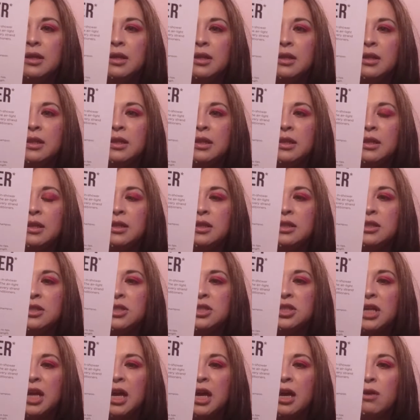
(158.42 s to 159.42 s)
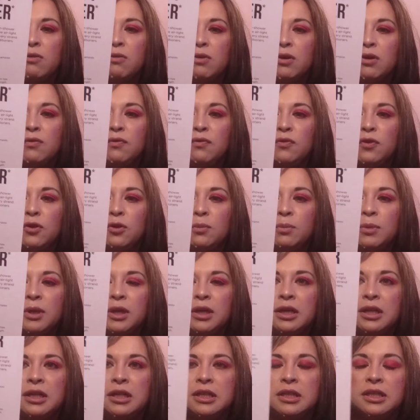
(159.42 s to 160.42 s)
in the shower
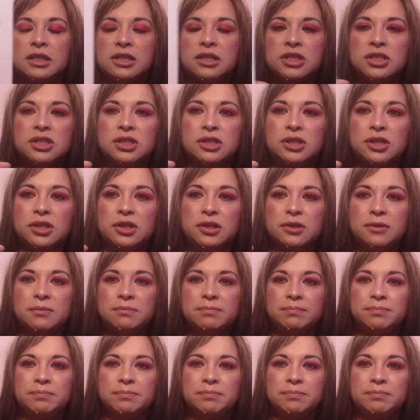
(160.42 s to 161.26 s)
foaming conditioner.